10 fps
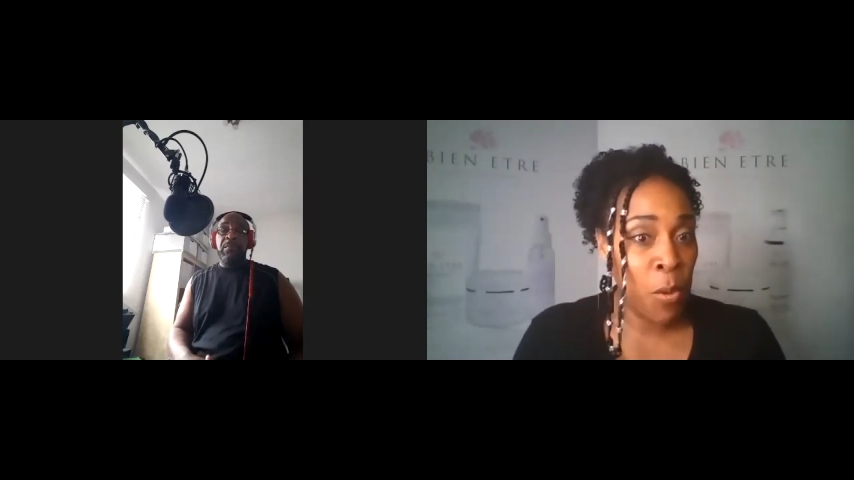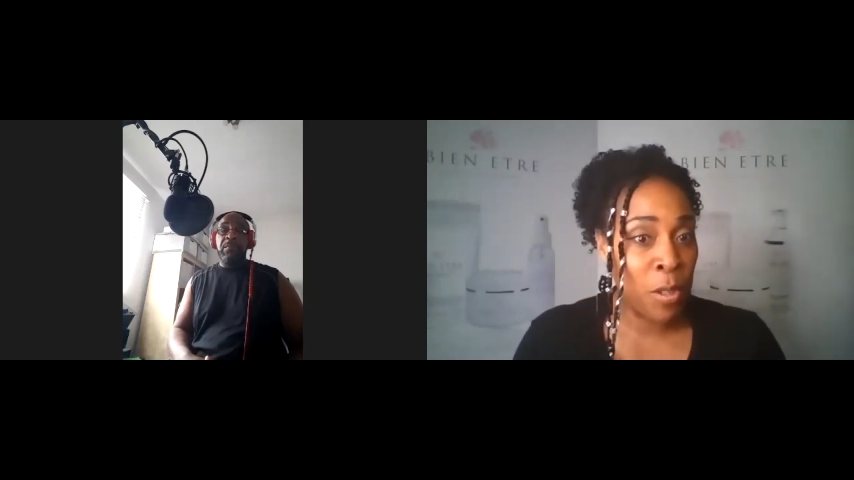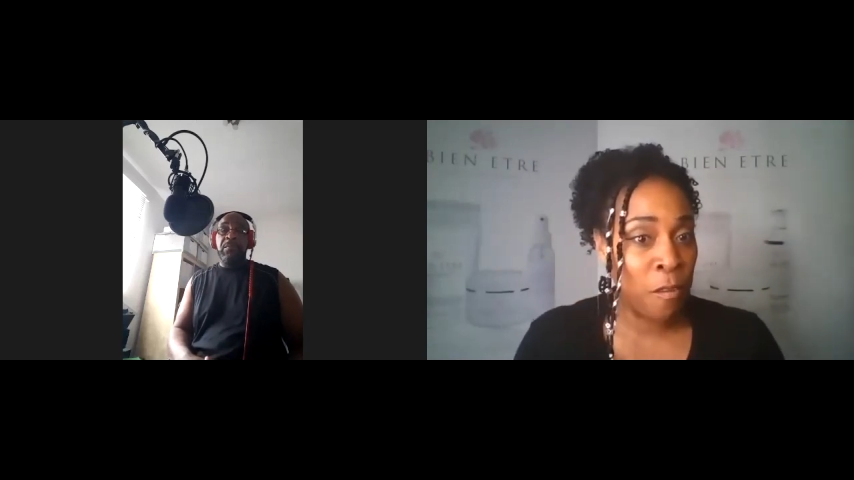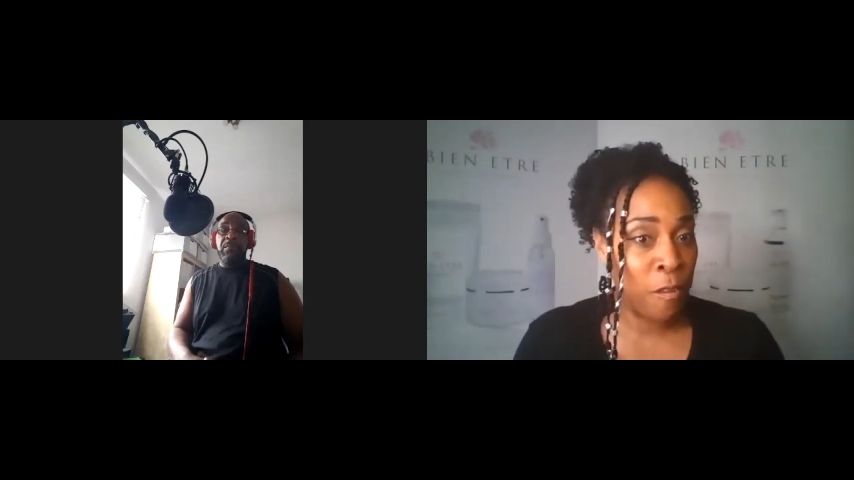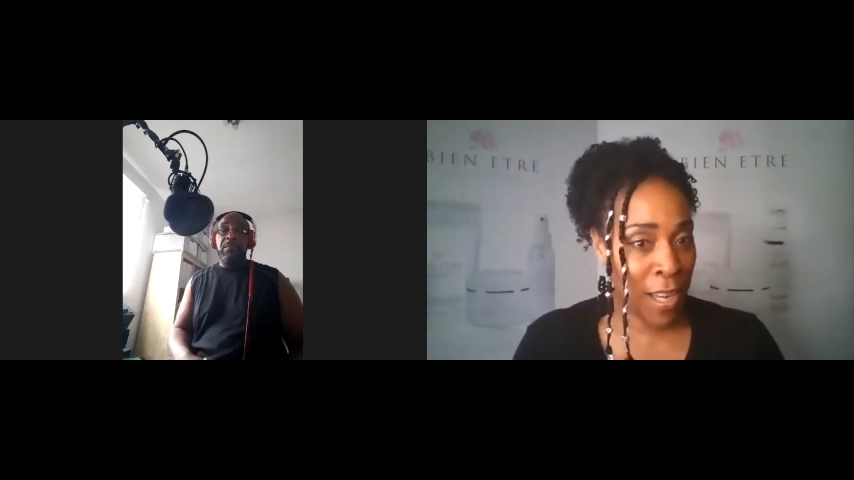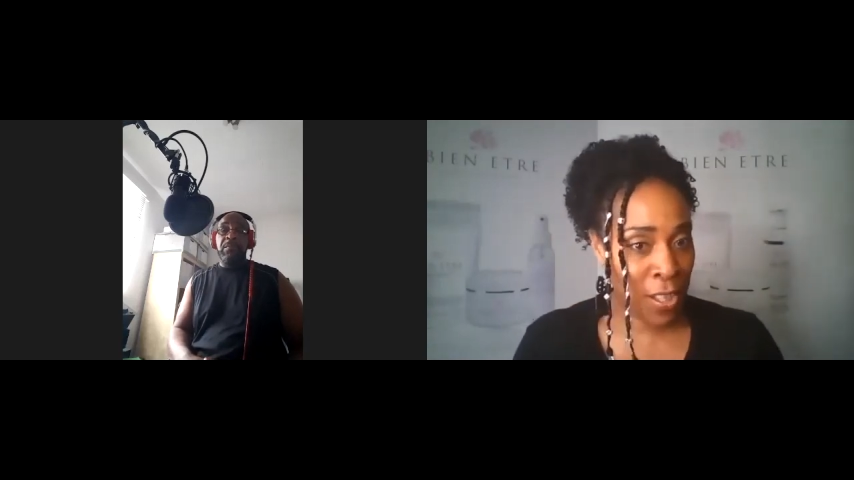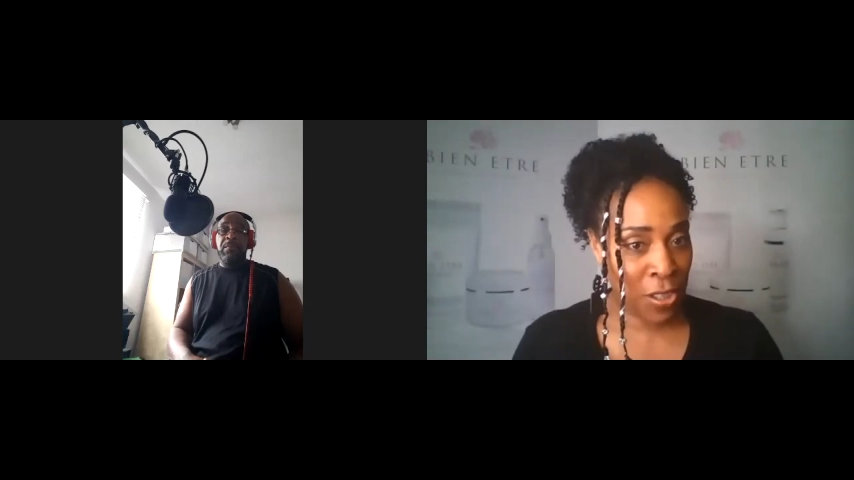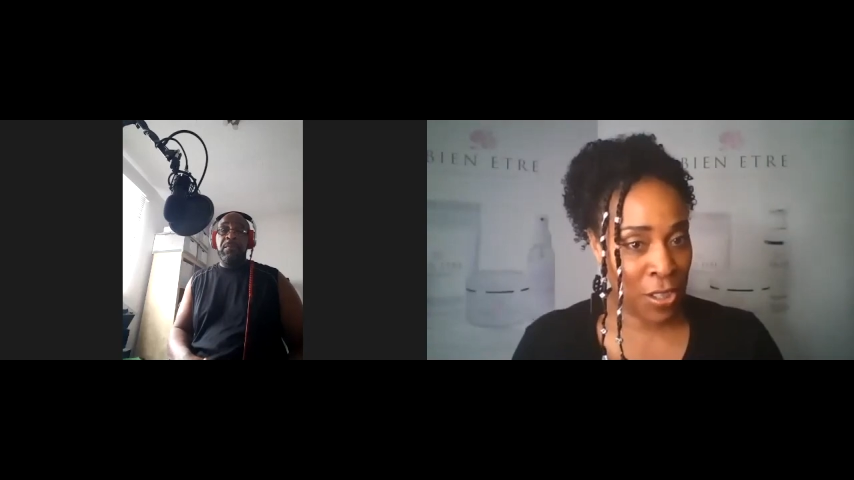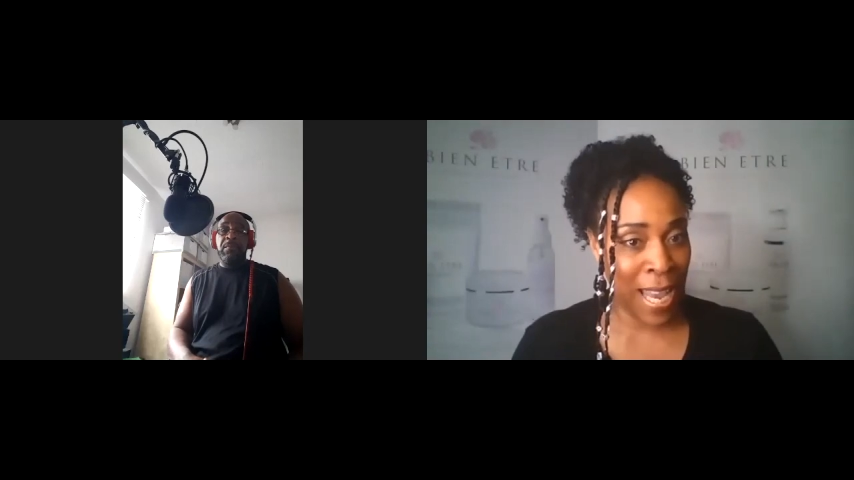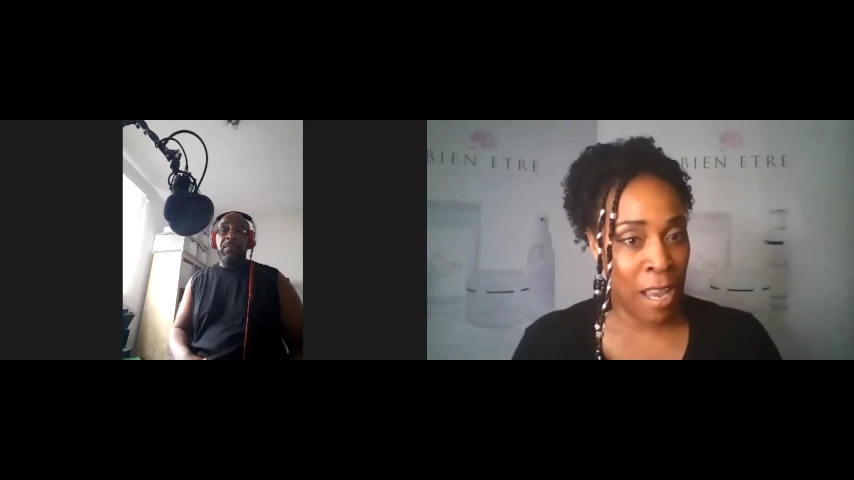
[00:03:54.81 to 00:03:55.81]

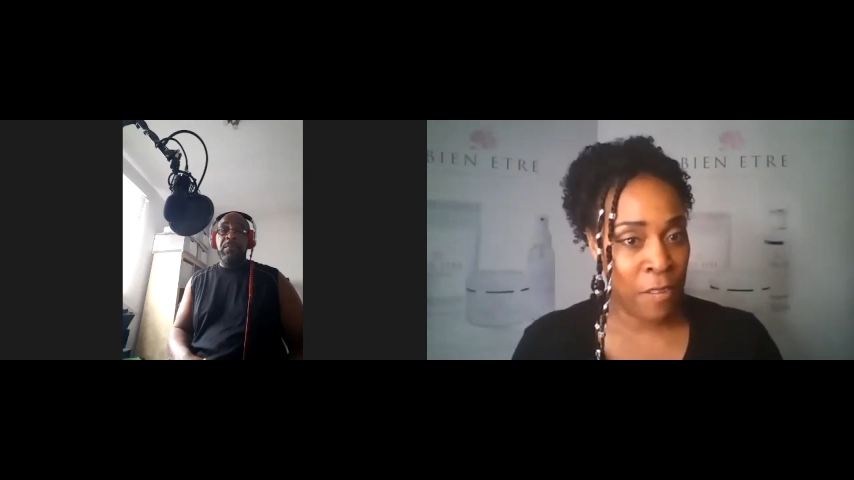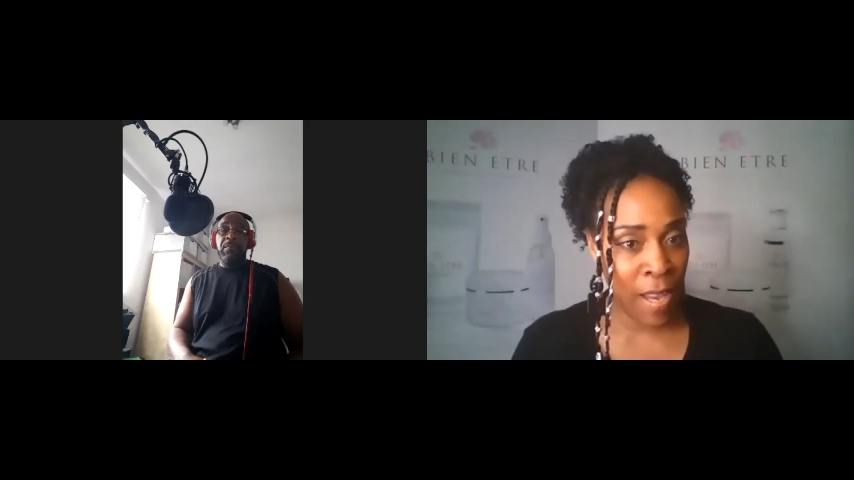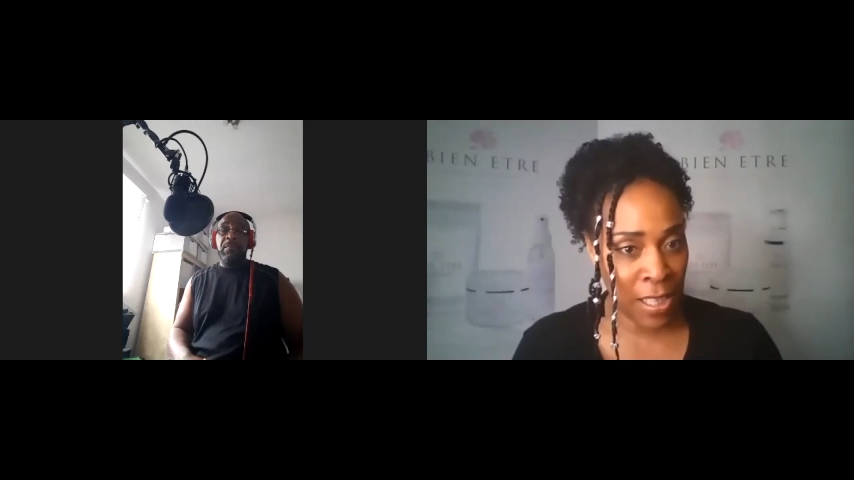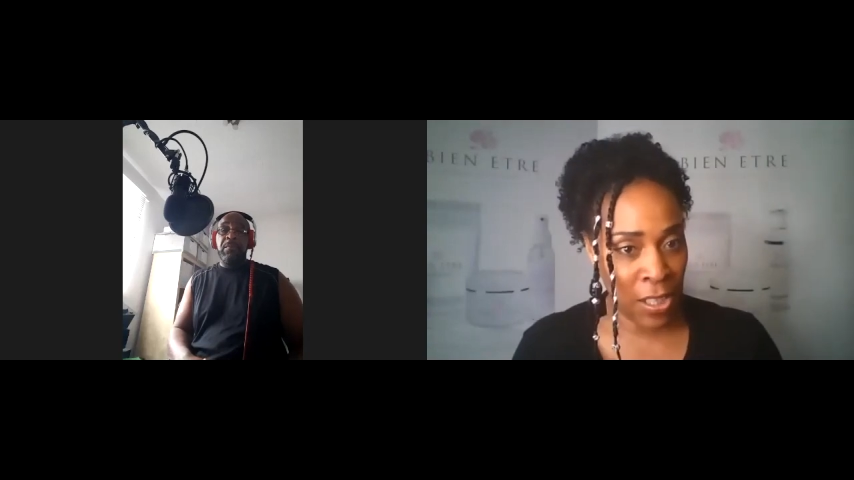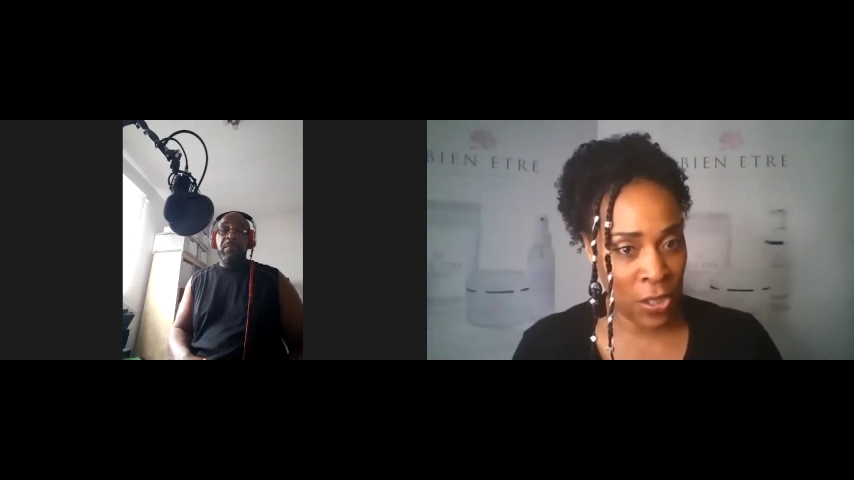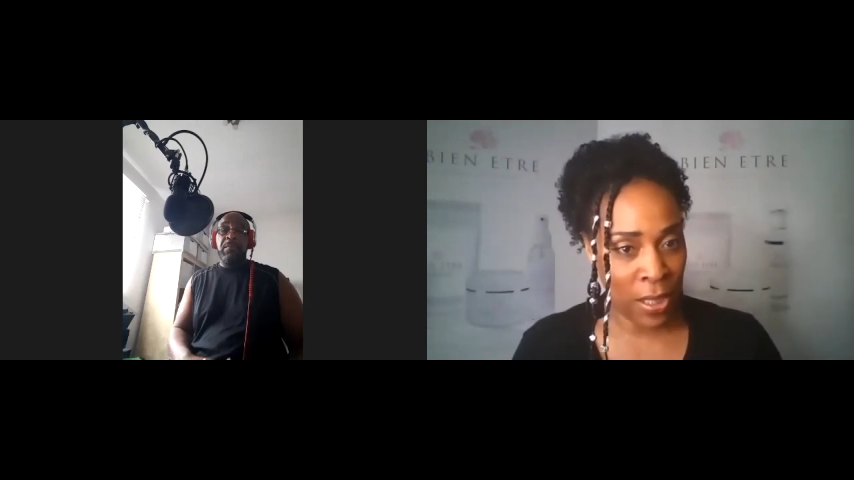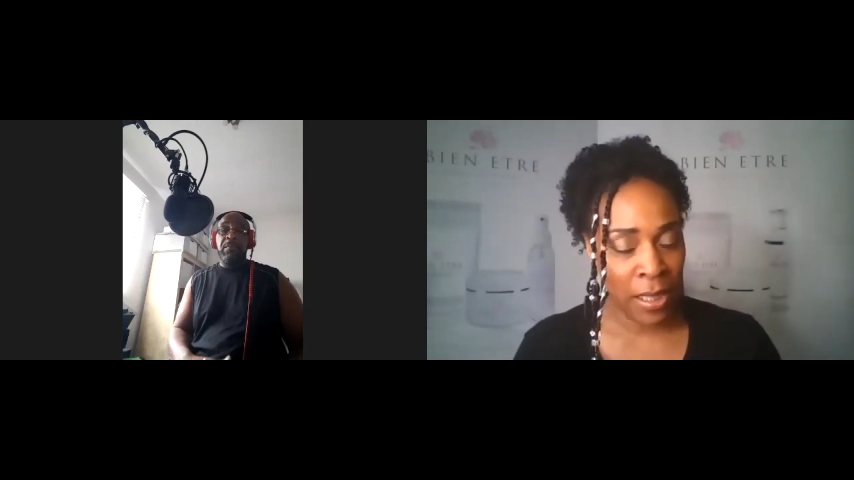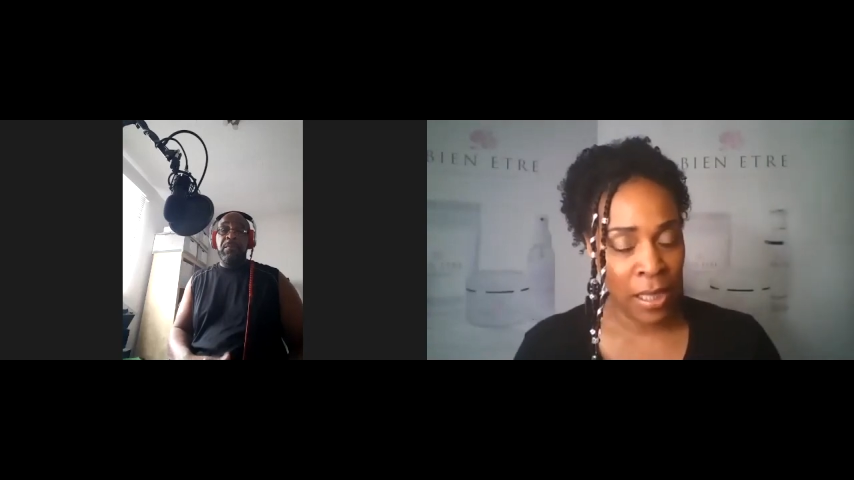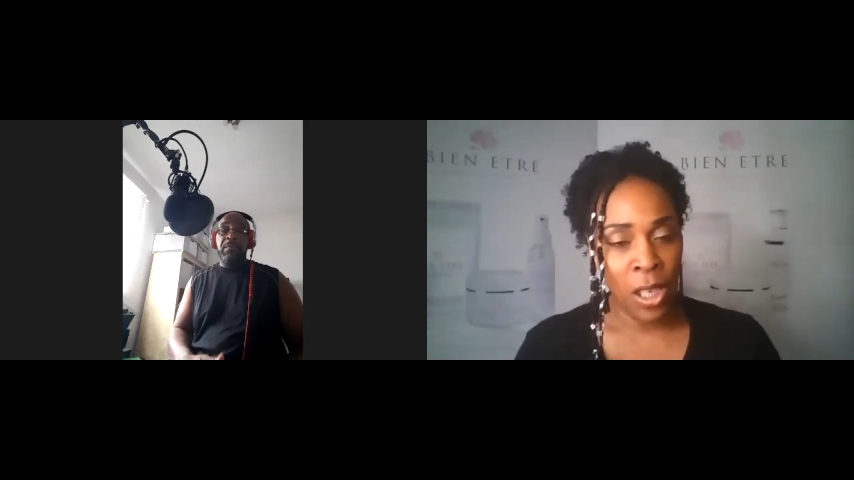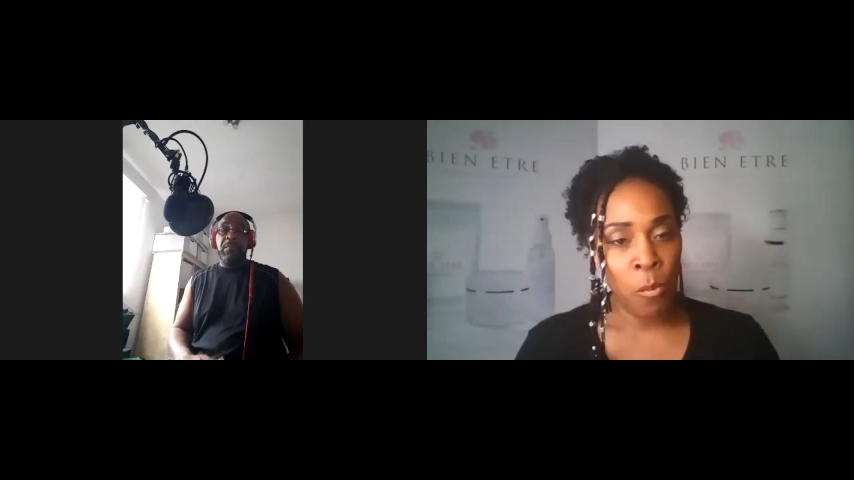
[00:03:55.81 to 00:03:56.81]
motivation, to have energy.